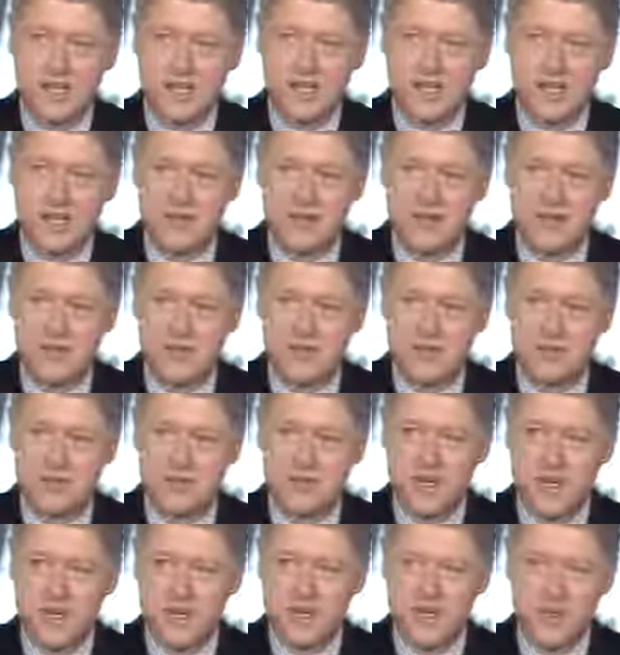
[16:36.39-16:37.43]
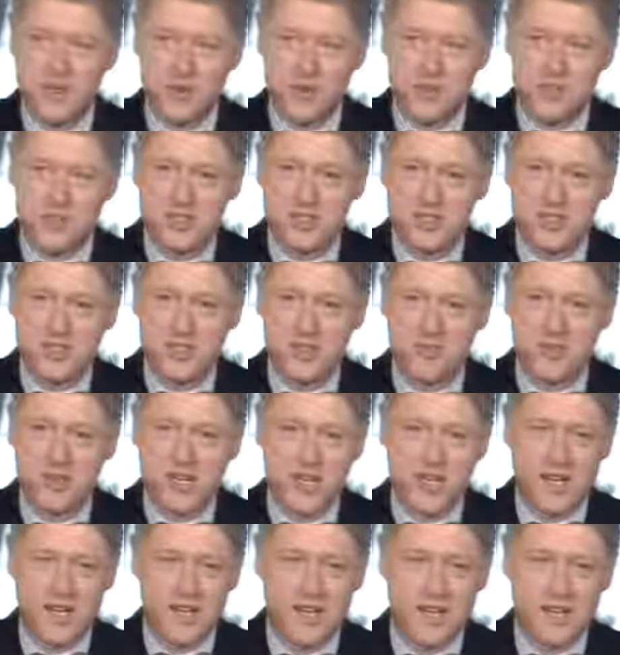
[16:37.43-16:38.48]
Uh, it is many forces and
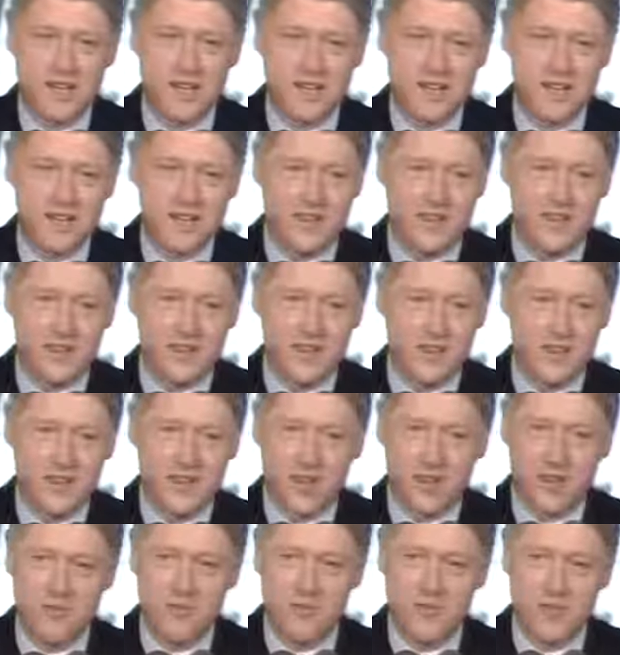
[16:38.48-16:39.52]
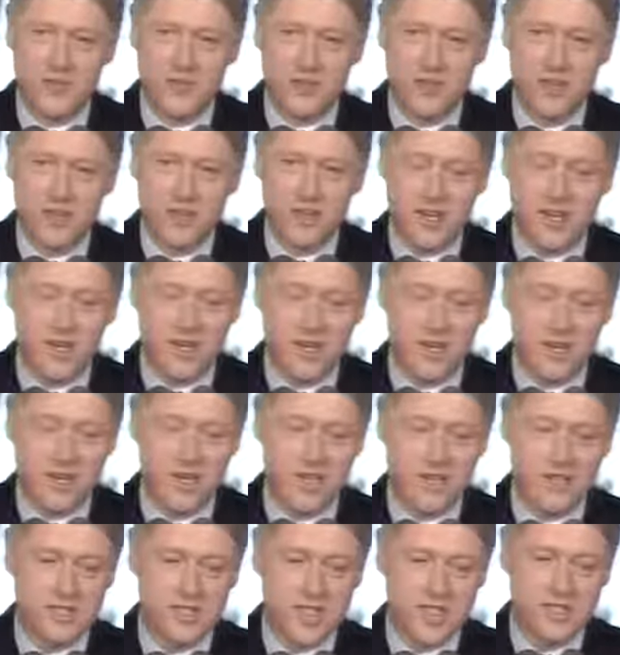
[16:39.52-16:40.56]
many uh, developments occurring at
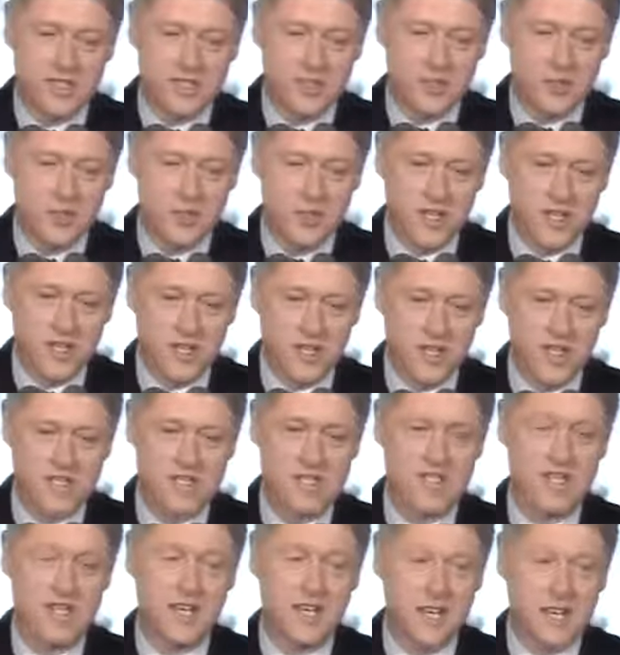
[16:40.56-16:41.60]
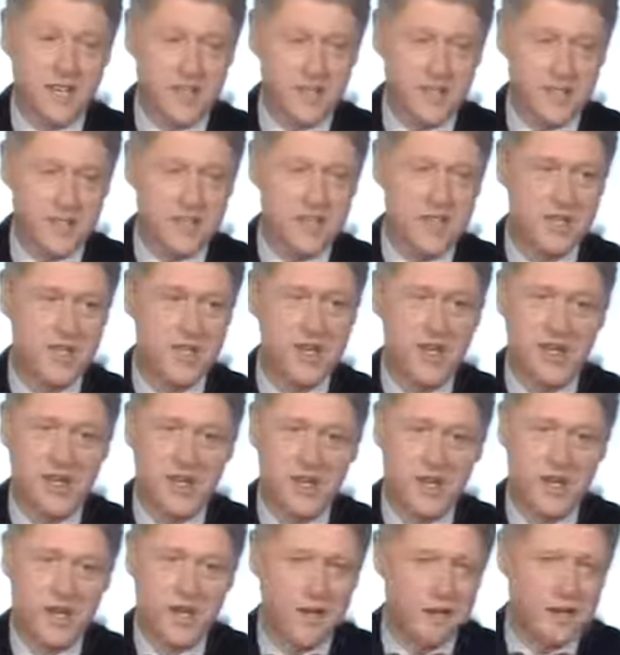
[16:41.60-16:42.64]
once. I still believe it is in the interest
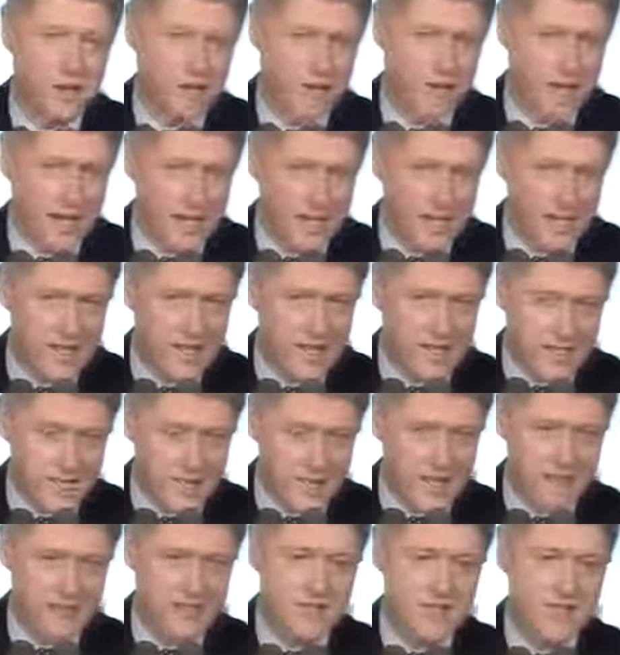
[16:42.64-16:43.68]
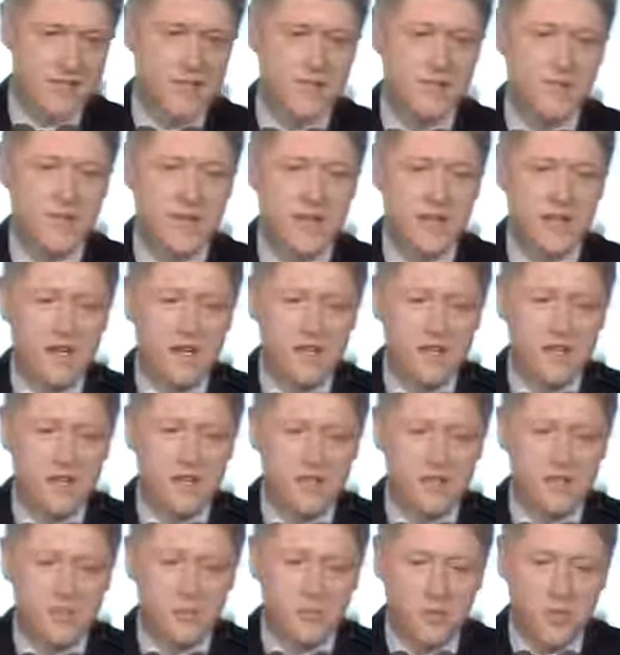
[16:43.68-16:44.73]
of the United States
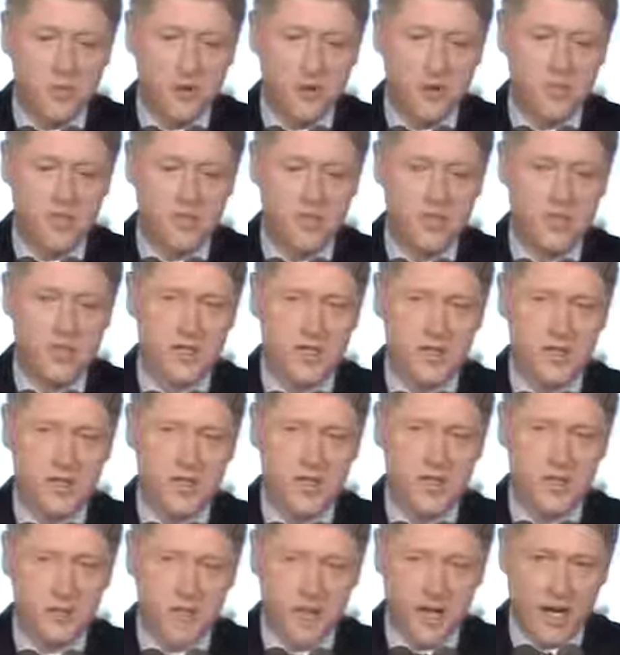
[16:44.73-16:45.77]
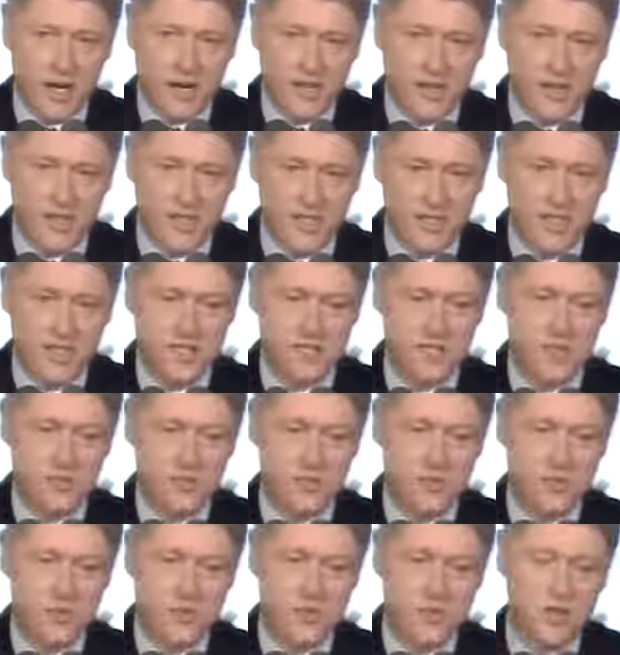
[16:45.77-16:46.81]
to support democracy, to
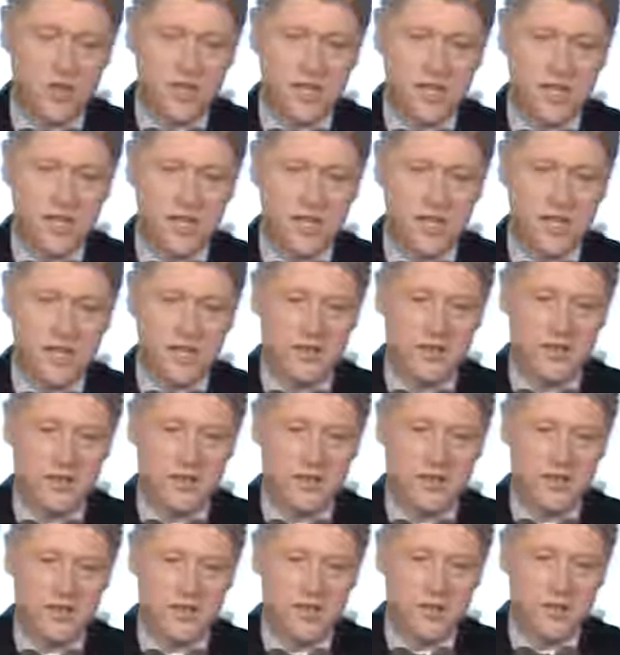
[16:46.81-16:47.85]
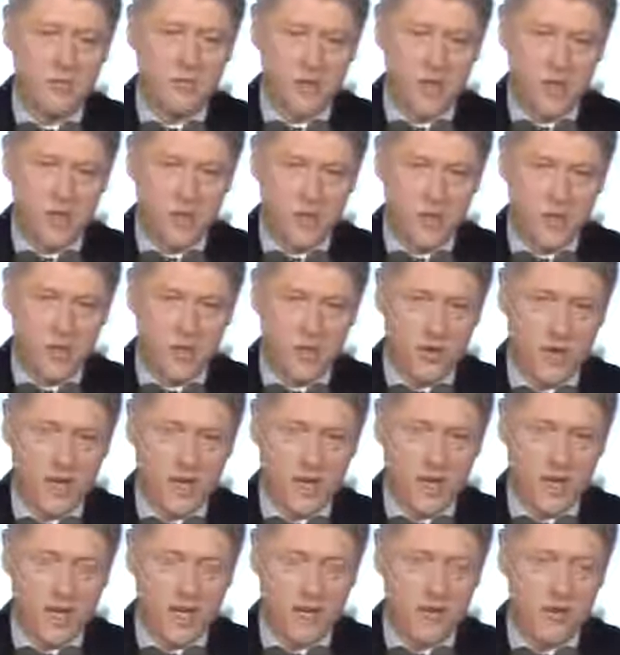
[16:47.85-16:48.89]
support the uh, movement toward
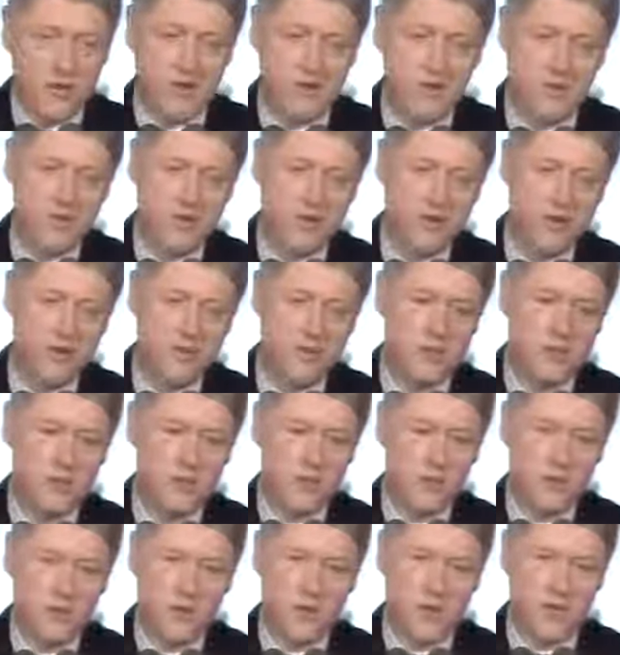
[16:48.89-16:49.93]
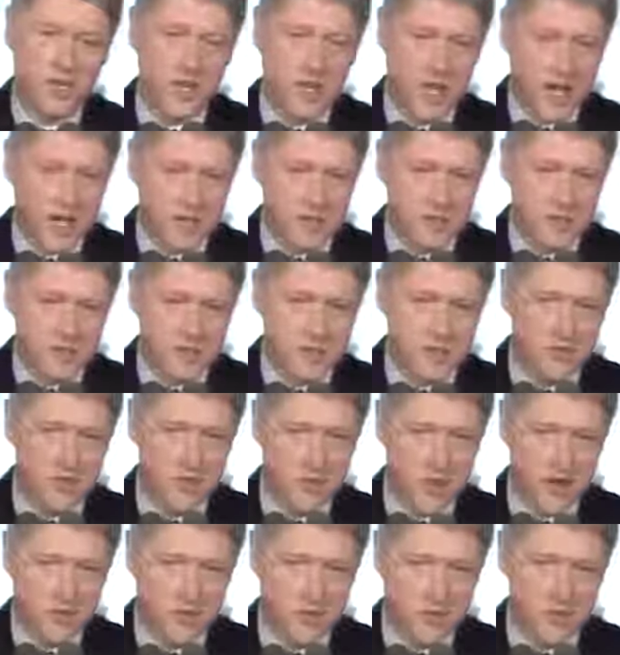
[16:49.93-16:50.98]
economic reform, to support the absence of
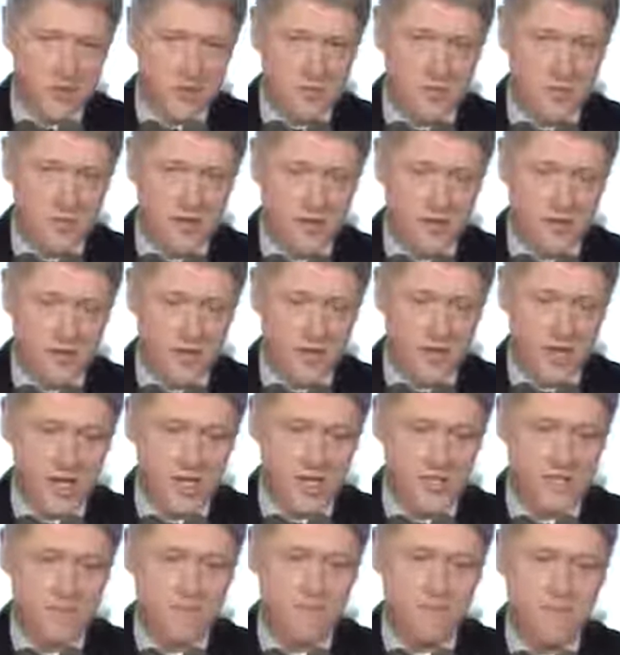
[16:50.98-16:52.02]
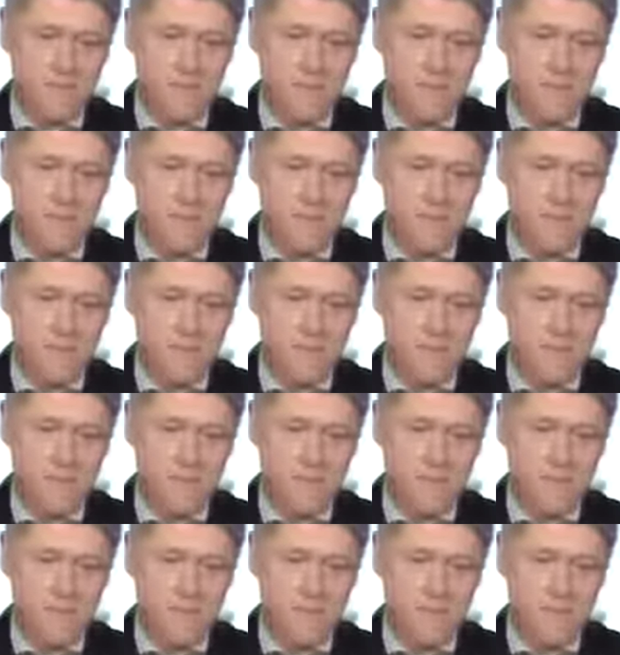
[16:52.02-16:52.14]
weapons proliferation